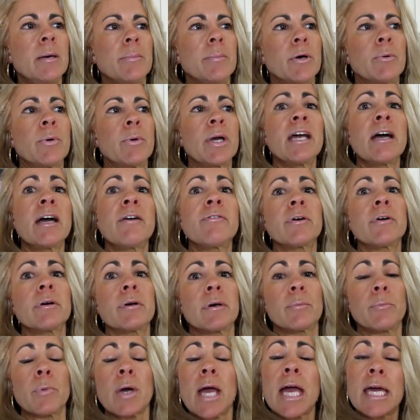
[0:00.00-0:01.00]
But
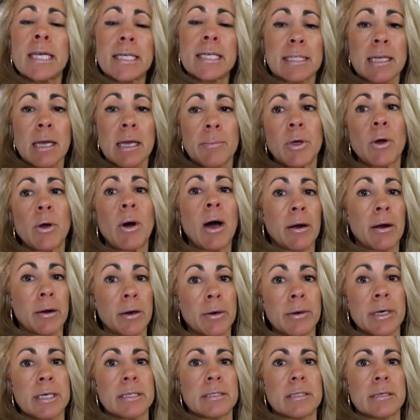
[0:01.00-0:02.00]
anytime you
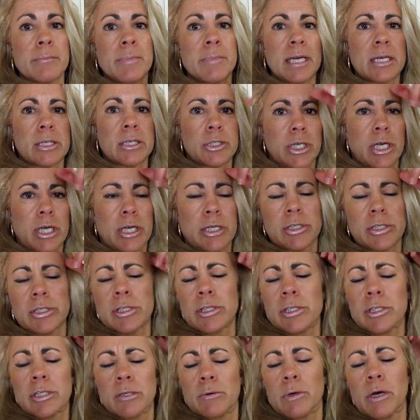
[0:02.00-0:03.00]
are going to make a change,
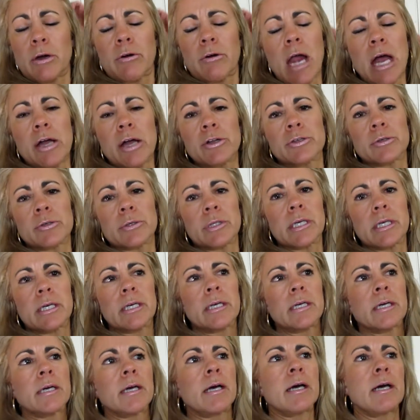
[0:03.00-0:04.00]
just do it
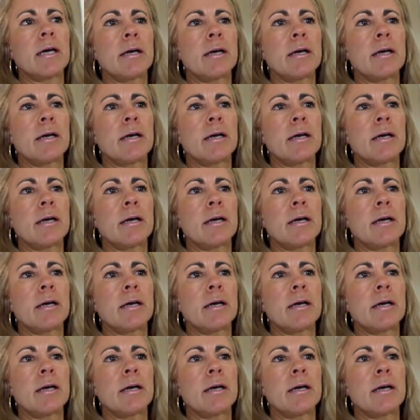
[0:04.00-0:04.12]
gradually,